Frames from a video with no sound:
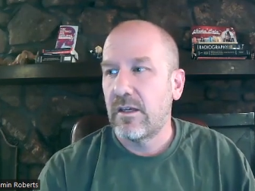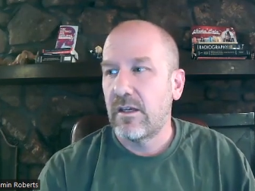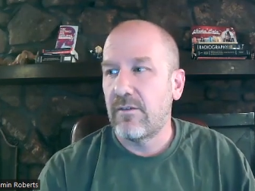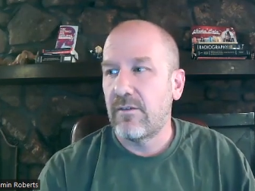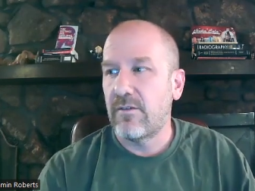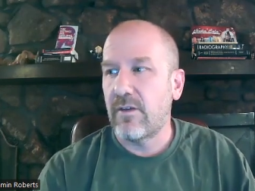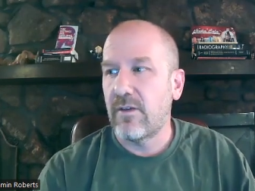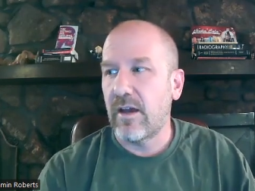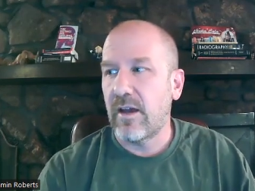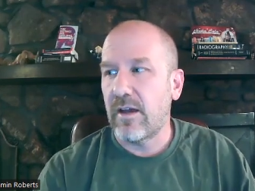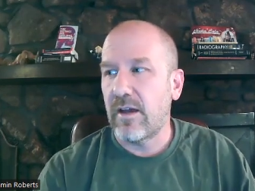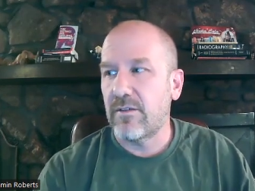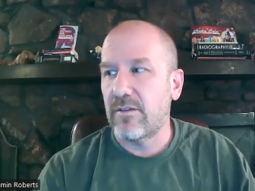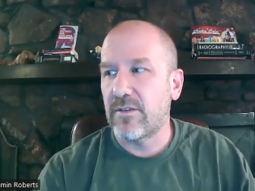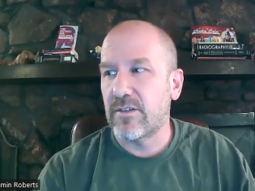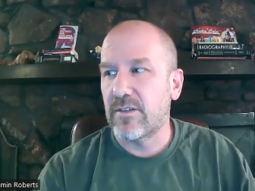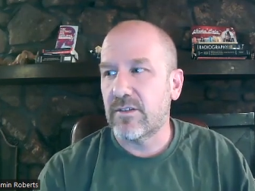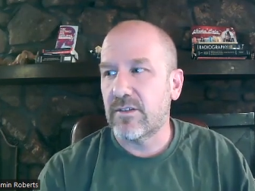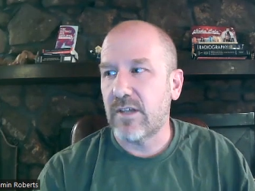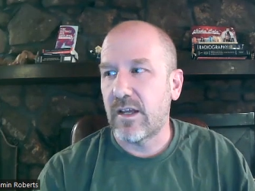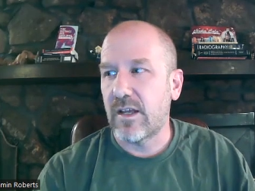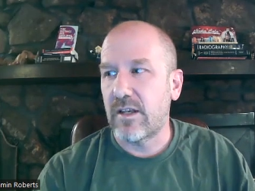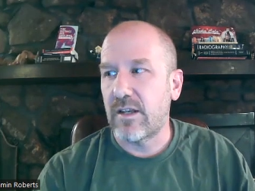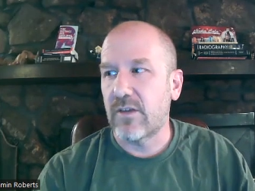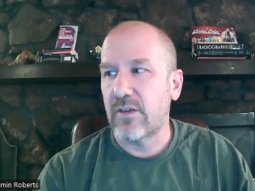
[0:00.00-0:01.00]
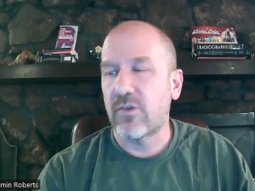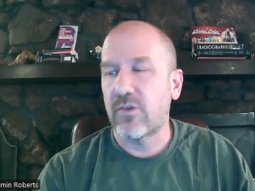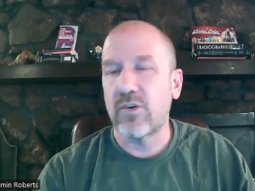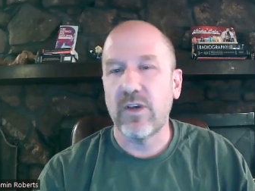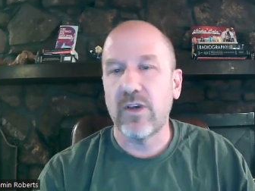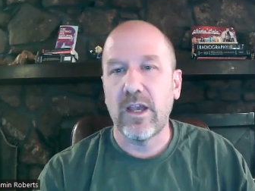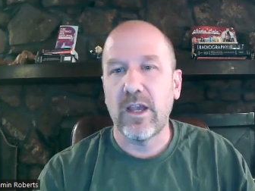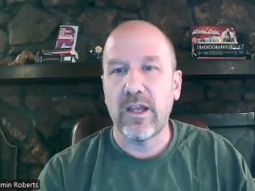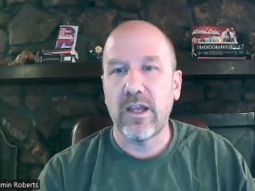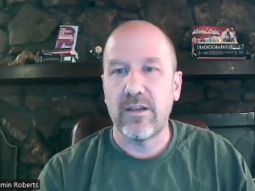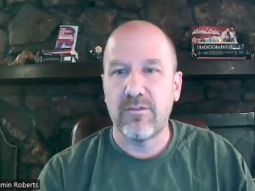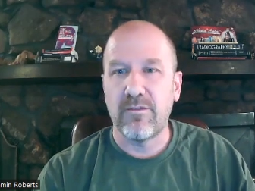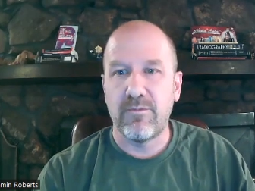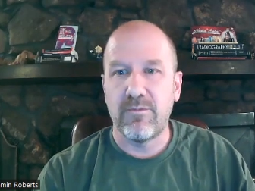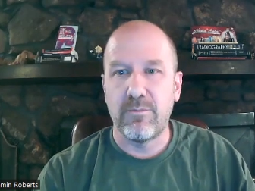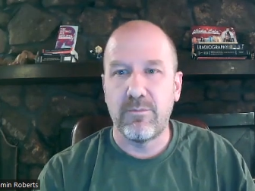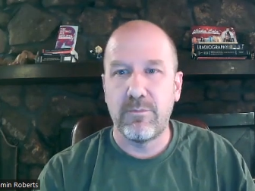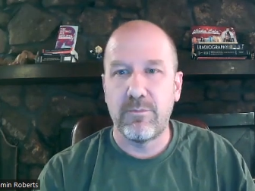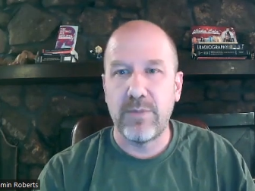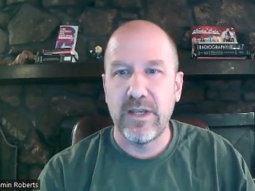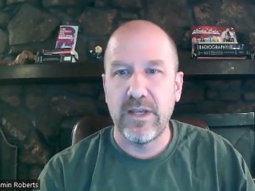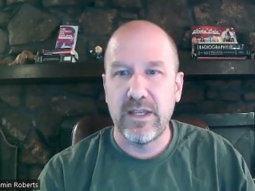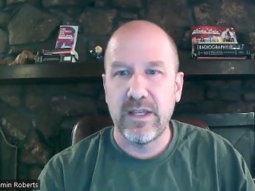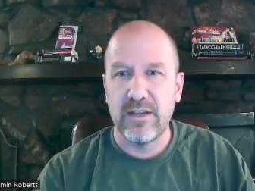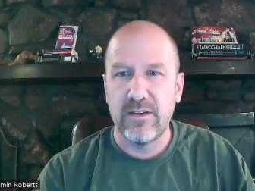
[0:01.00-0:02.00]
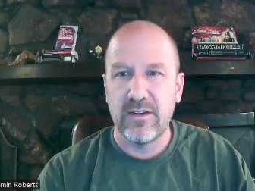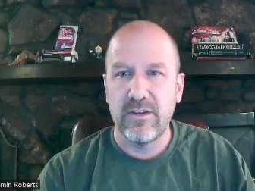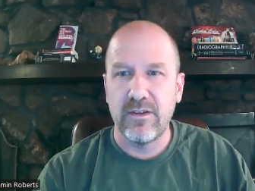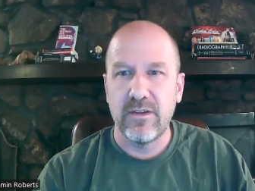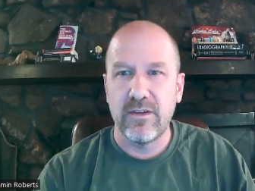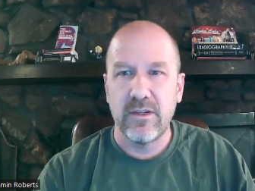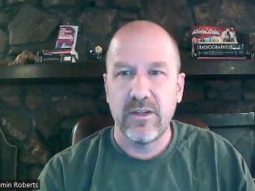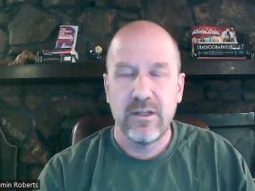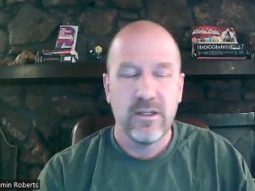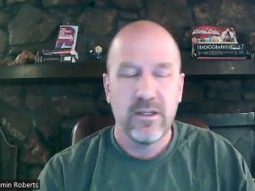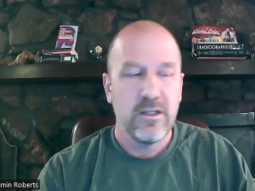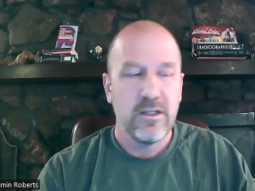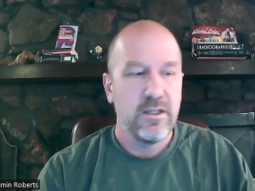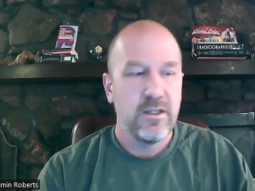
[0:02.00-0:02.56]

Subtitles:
if you have this kind of creative bend